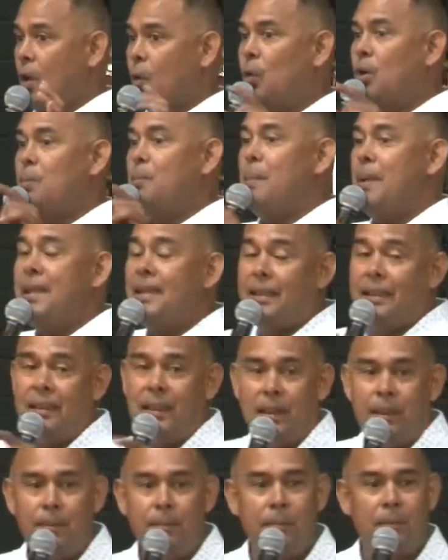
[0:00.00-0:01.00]
would make
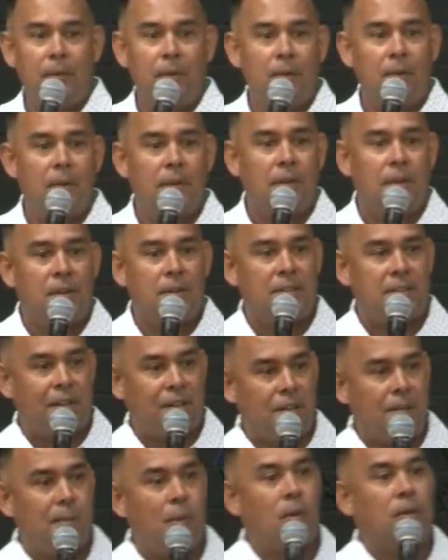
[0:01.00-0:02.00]
him
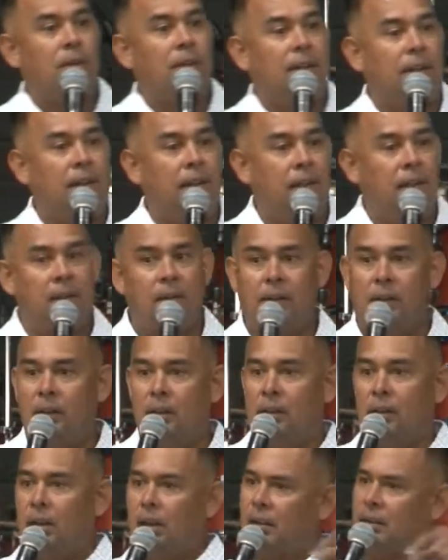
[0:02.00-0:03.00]
ceremonially
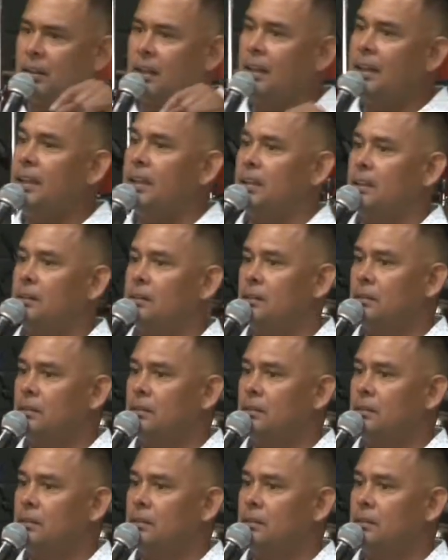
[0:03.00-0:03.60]
unclean.